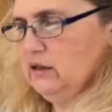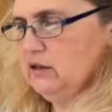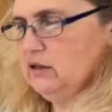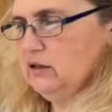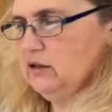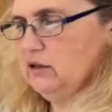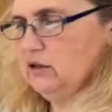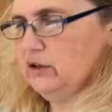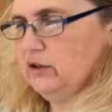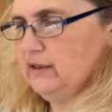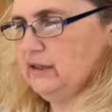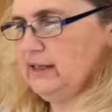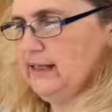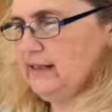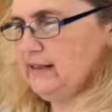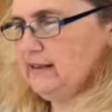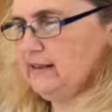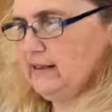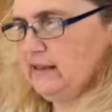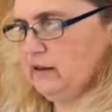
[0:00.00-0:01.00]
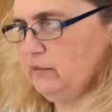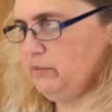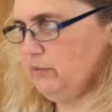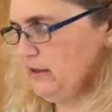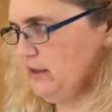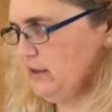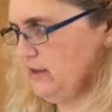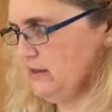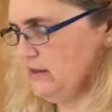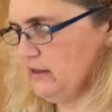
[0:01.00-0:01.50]
So the next step
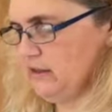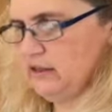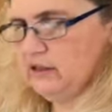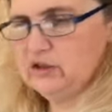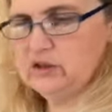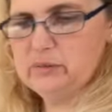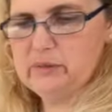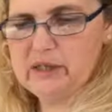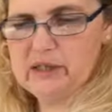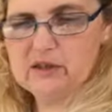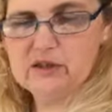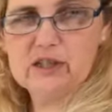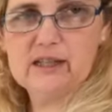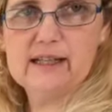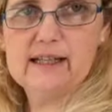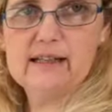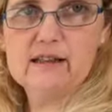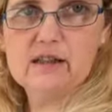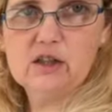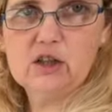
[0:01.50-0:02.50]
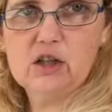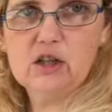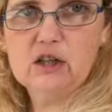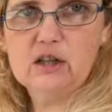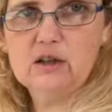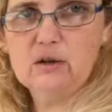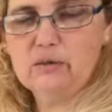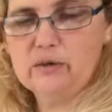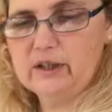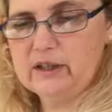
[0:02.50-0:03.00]
is going to be to get the
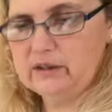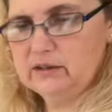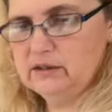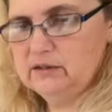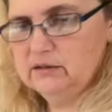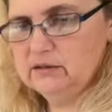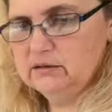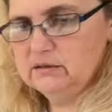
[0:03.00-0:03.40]
collar in.